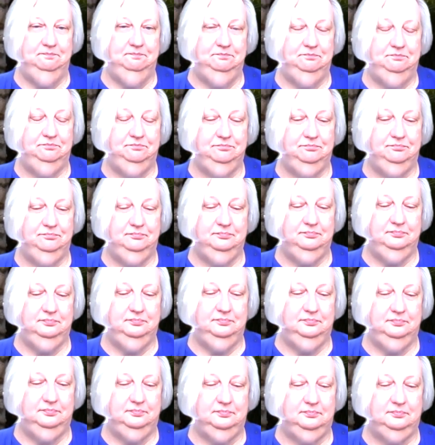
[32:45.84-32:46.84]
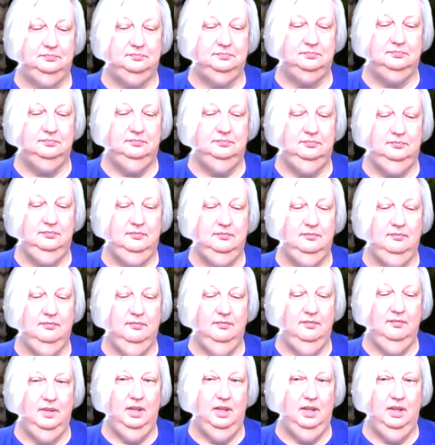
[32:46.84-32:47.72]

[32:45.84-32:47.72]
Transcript: (silence)